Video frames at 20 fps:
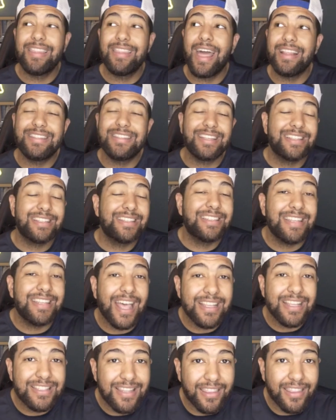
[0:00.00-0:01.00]

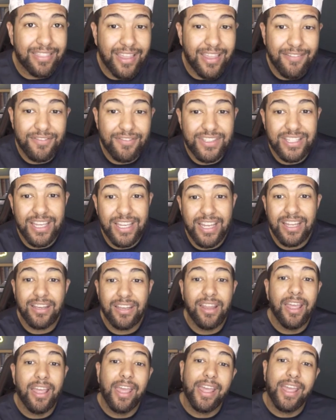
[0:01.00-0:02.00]
success that they've
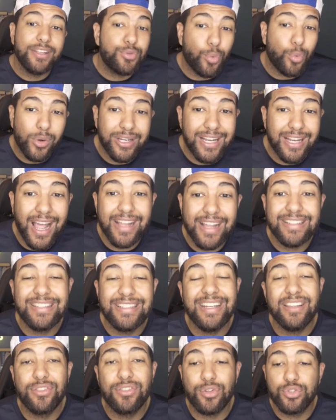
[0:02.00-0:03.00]
seen in
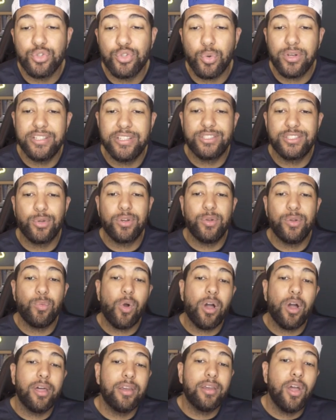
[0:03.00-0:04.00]
2019 through
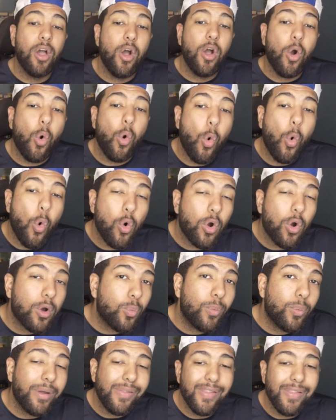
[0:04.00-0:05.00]
2021, or
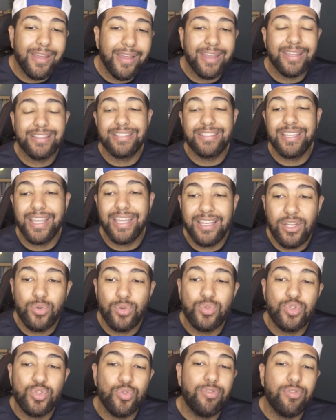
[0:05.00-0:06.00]
will it continue
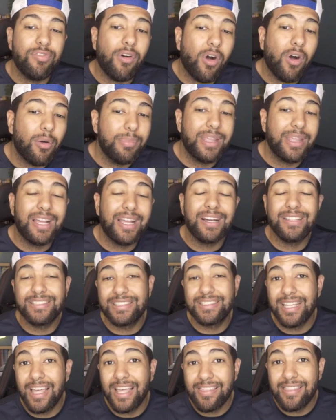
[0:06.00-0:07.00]
to fall
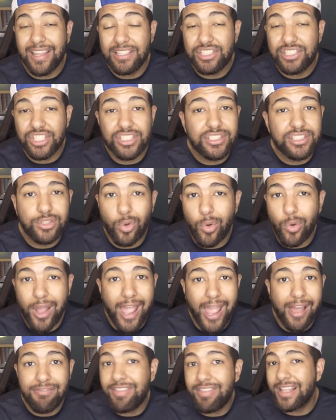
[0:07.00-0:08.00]
because they just don't
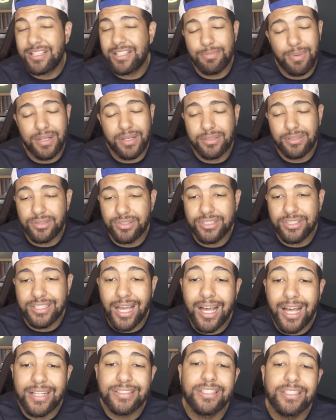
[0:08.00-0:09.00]
have that special
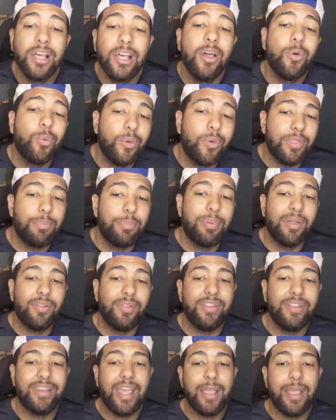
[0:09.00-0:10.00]
sauce with
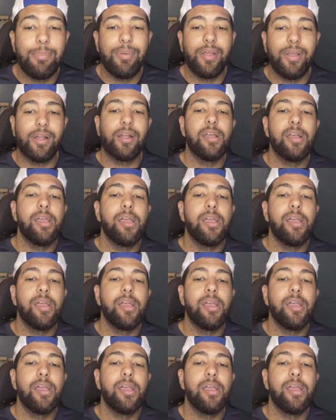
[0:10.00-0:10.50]
Billy Napier?